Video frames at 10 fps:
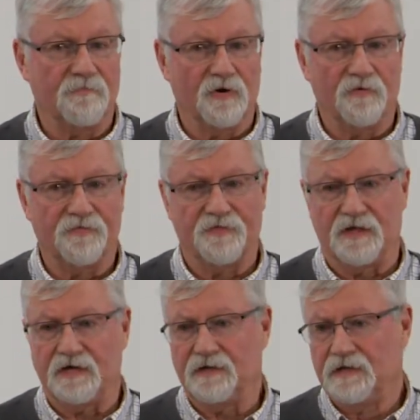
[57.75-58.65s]
both
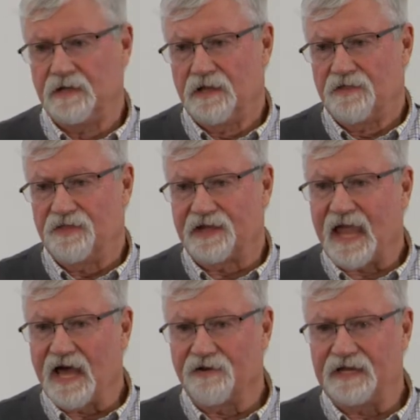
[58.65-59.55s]
the
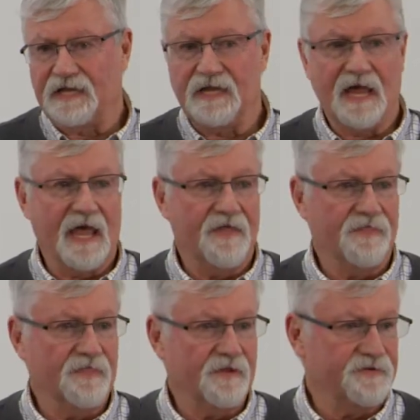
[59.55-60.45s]
county
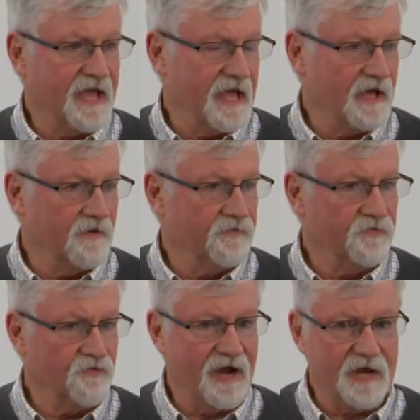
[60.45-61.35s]
and the town
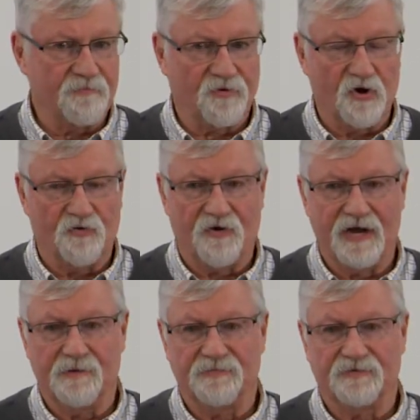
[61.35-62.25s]
grant
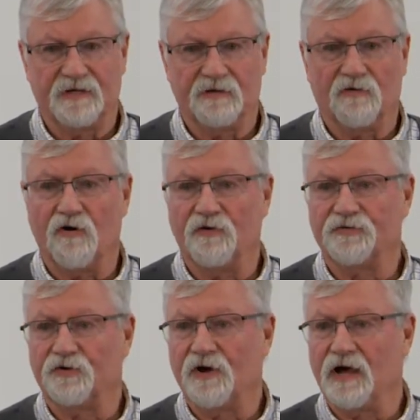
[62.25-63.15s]
programs, and he'll
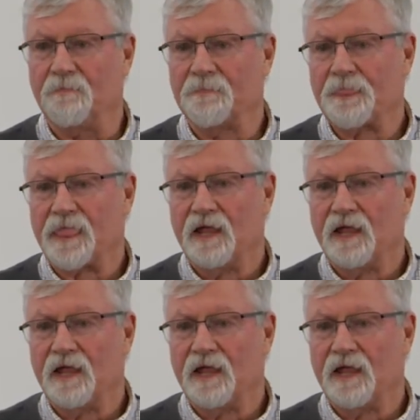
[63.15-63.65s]
also help